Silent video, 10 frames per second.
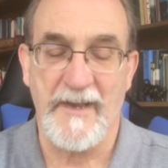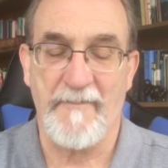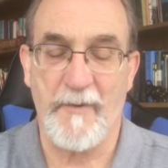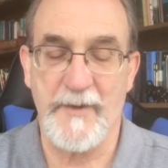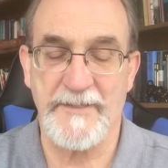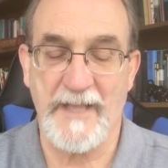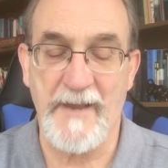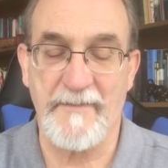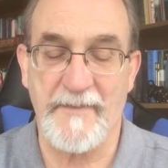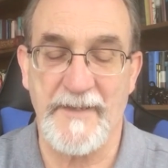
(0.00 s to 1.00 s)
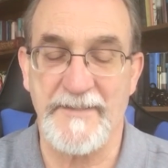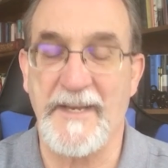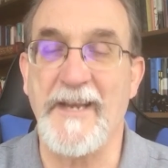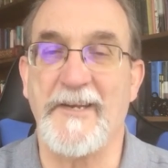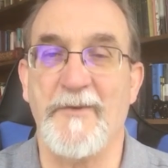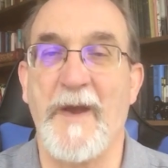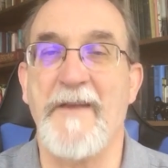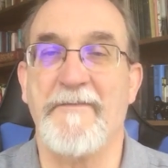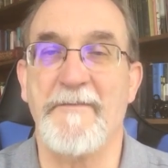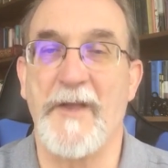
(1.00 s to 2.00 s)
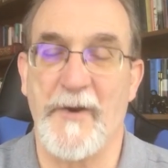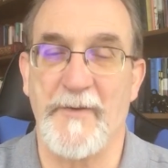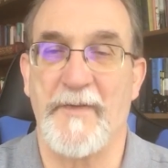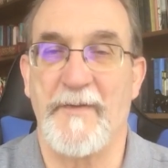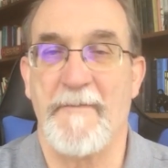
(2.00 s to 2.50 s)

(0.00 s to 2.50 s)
For his life is taken away from the earth."